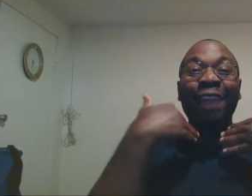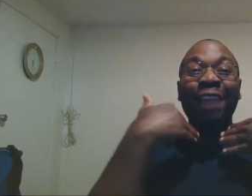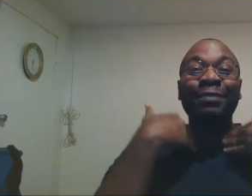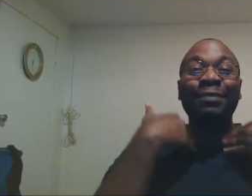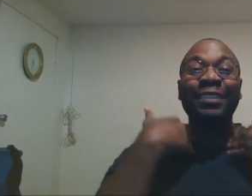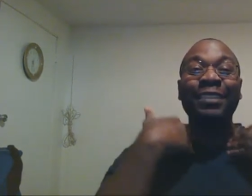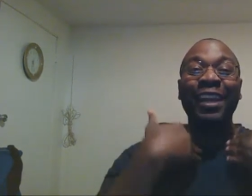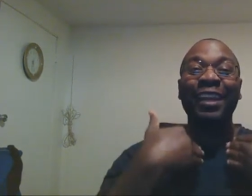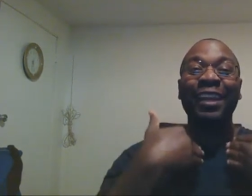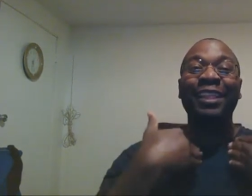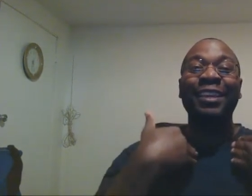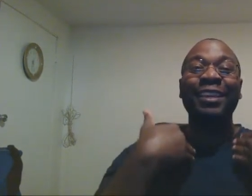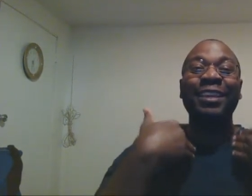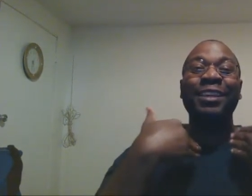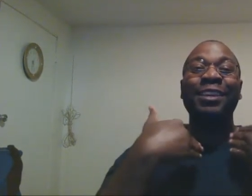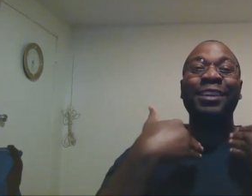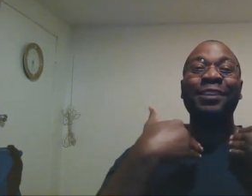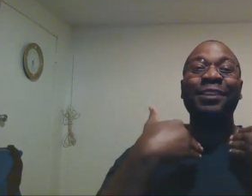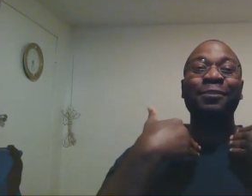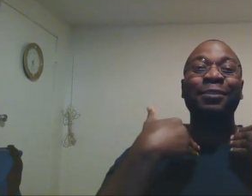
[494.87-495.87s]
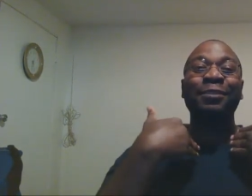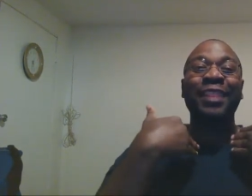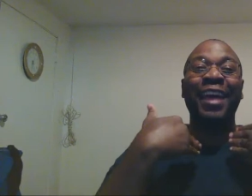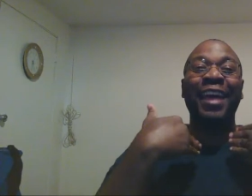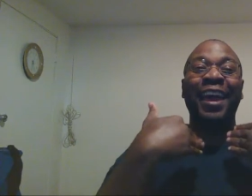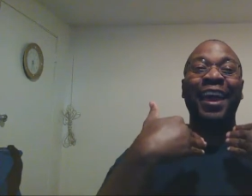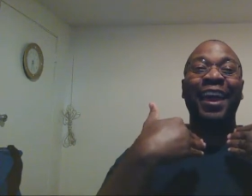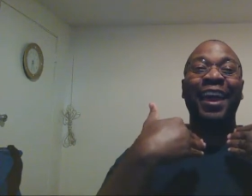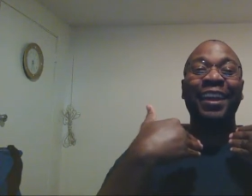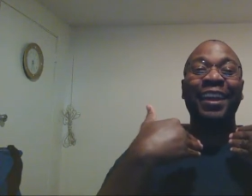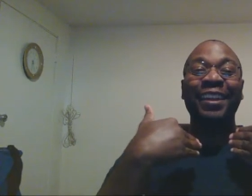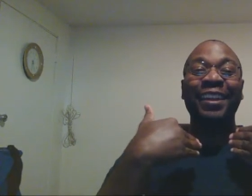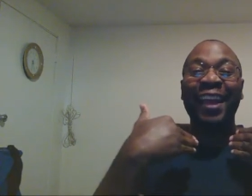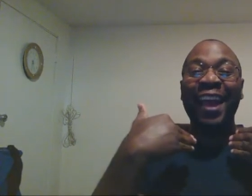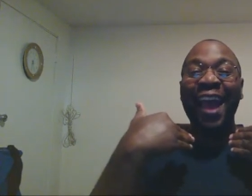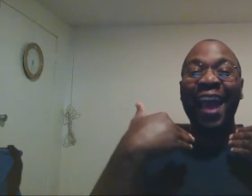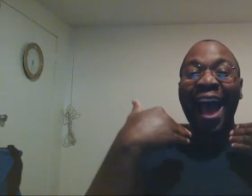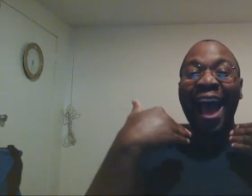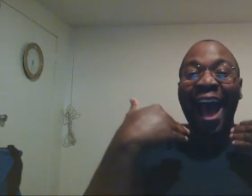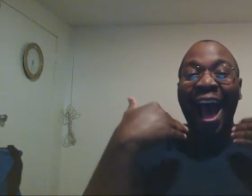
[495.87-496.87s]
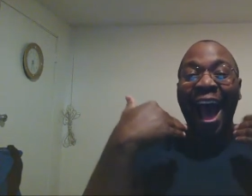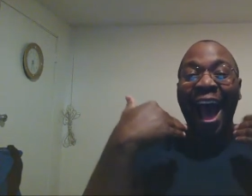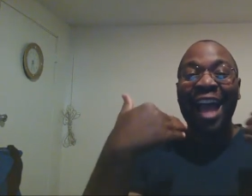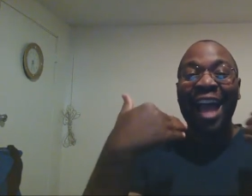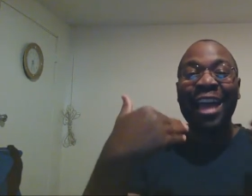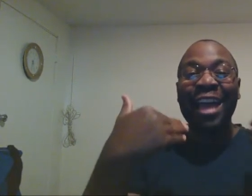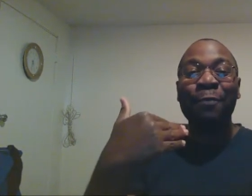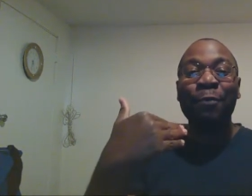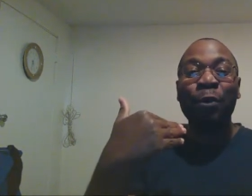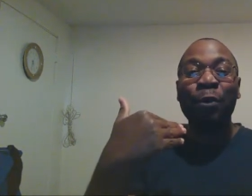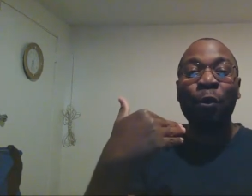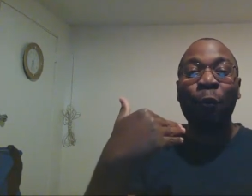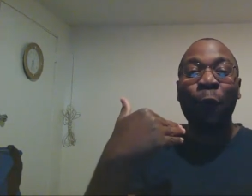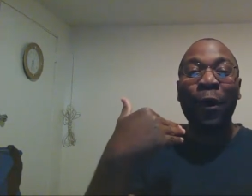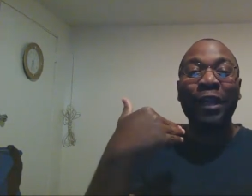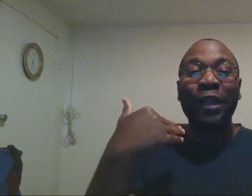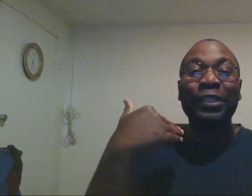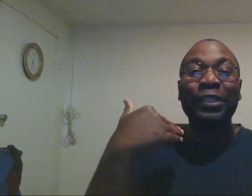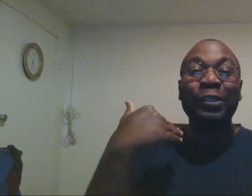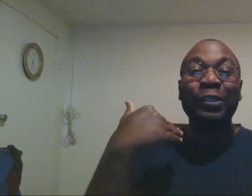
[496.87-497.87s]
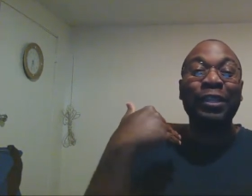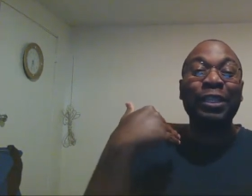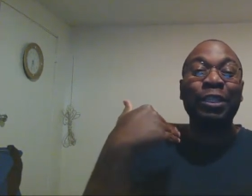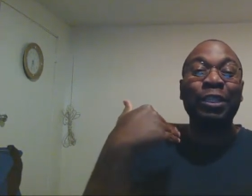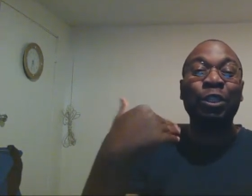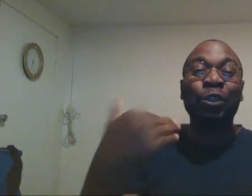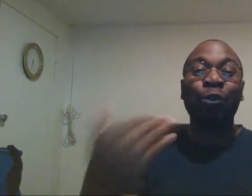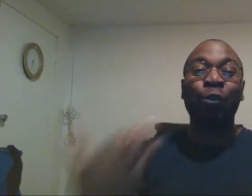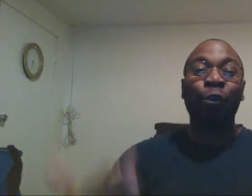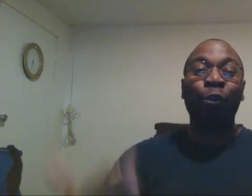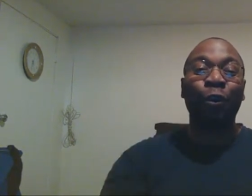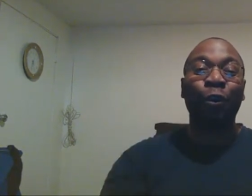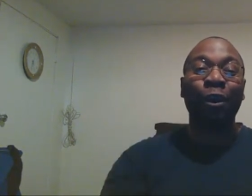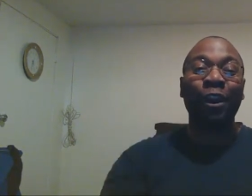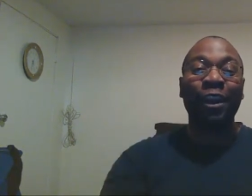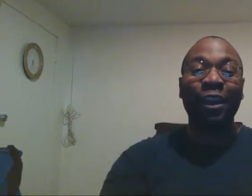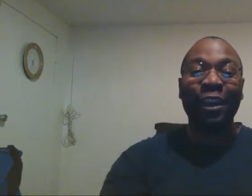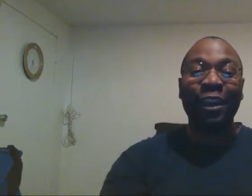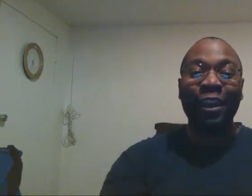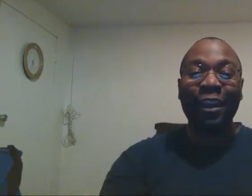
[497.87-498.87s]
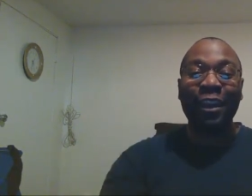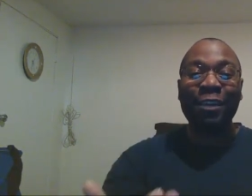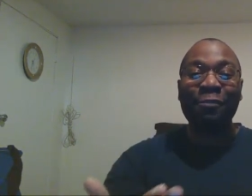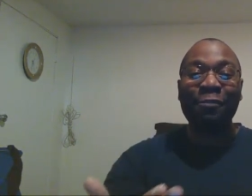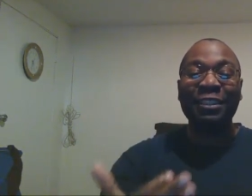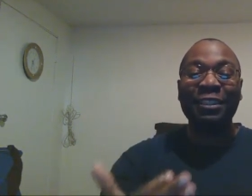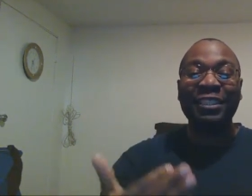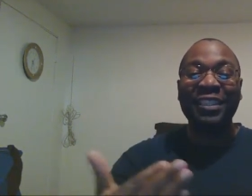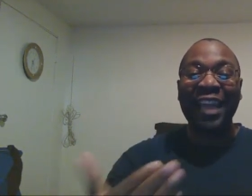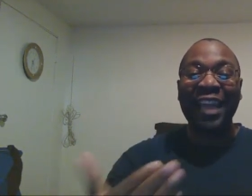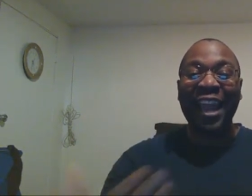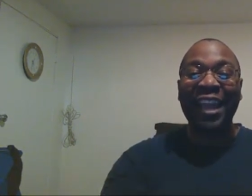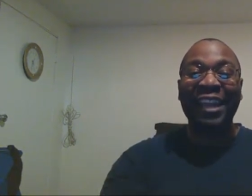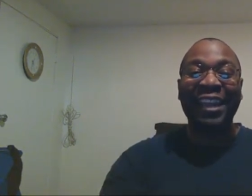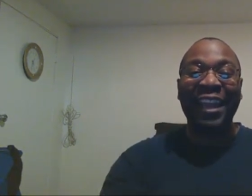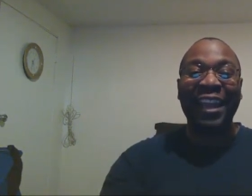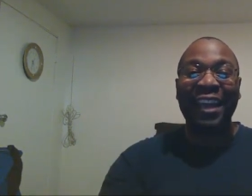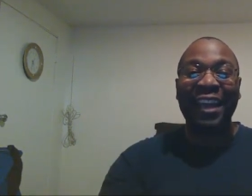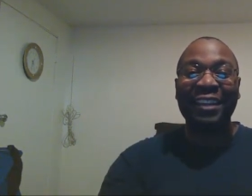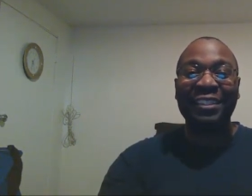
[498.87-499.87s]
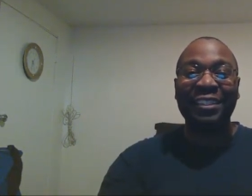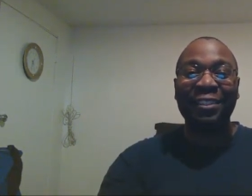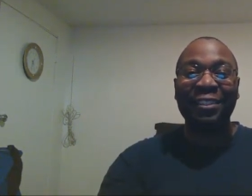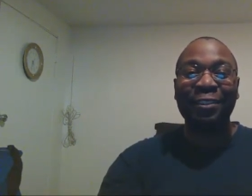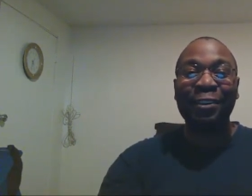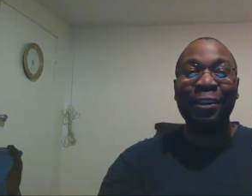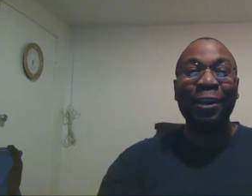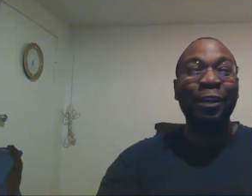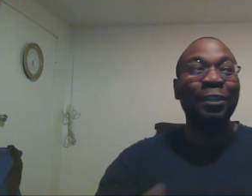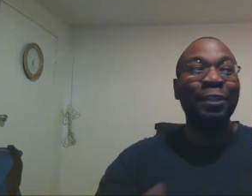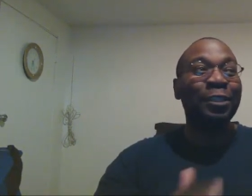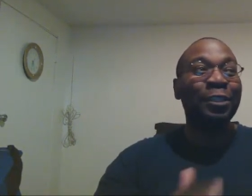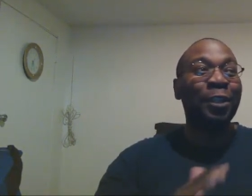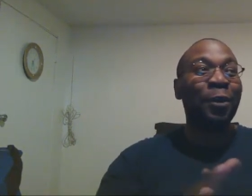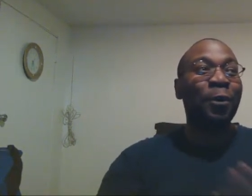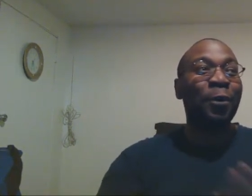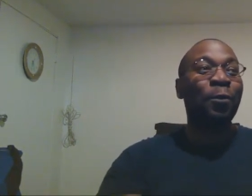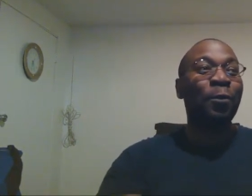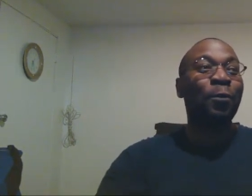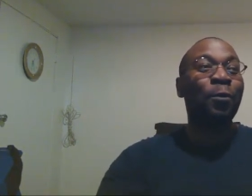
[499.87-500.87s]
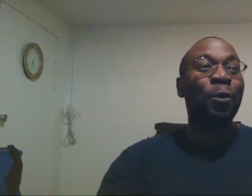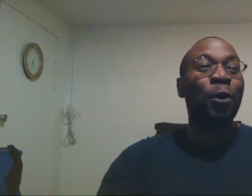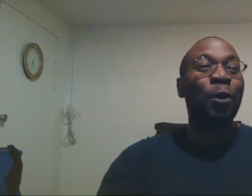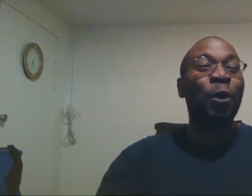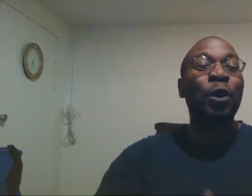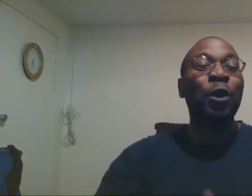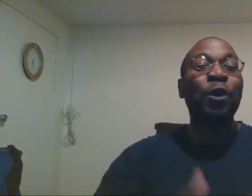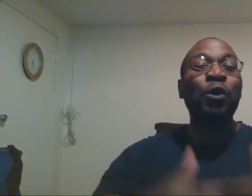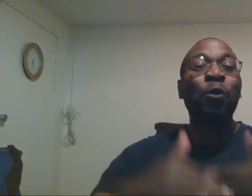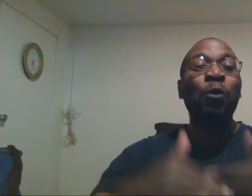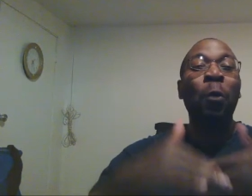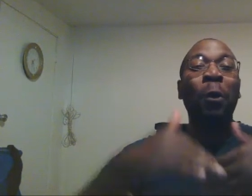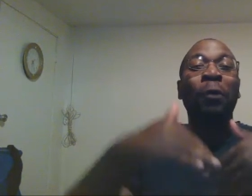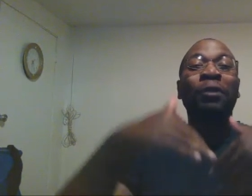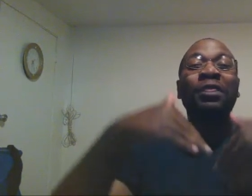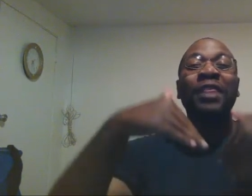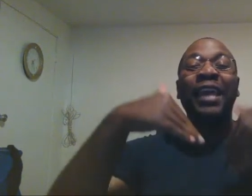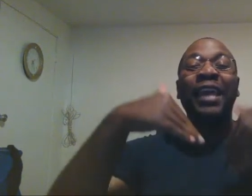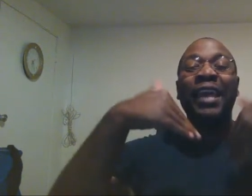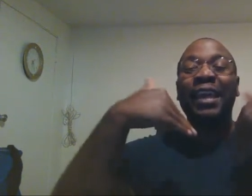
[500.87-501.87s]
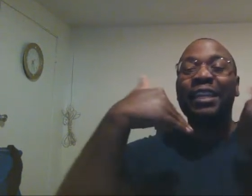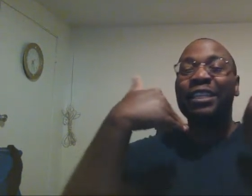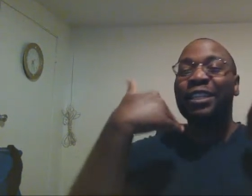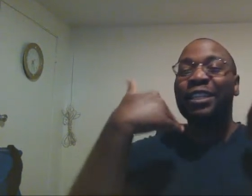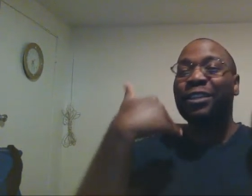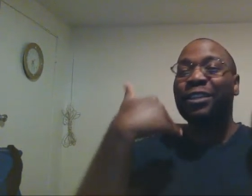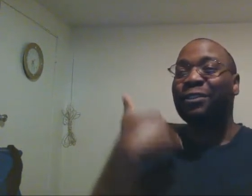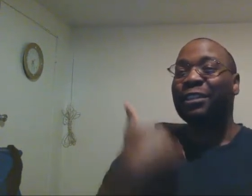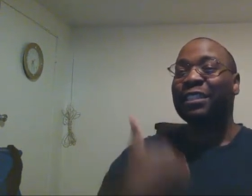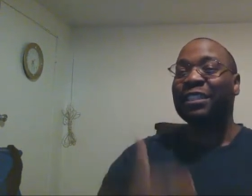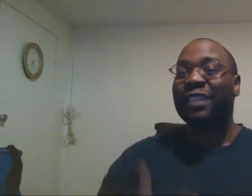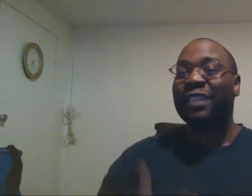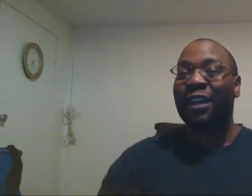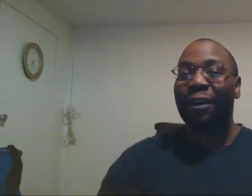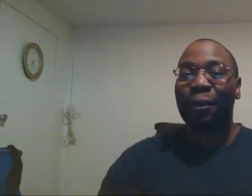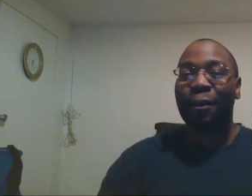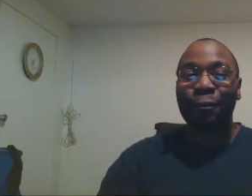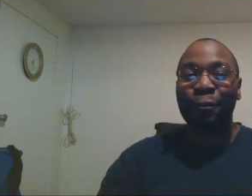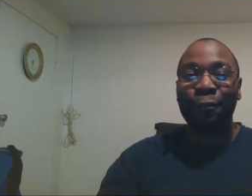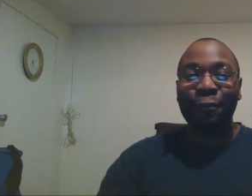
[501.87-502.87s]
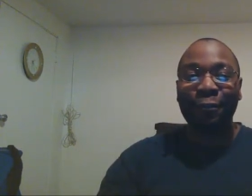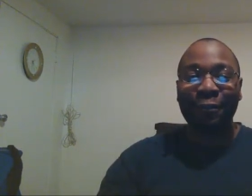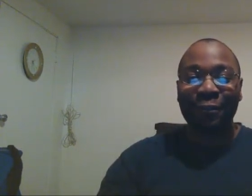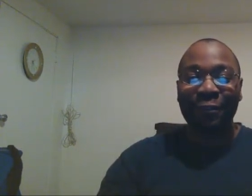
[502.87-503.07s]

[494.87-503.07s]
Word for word: telling you that I am going to destroy your sandcastle. So you are thinking to yourself,